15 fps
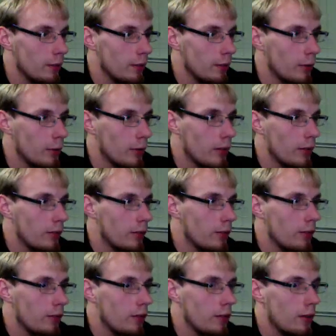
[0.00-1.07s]

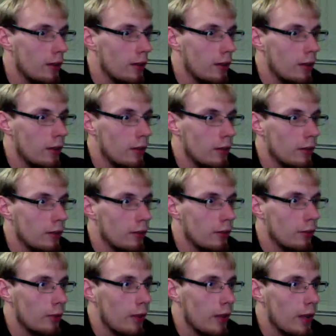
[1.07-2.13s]
locations, just
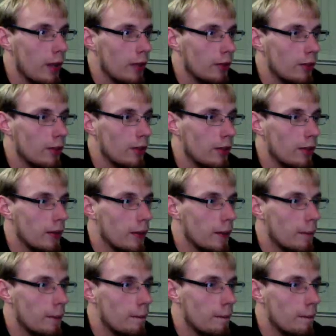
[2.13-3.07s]
so that I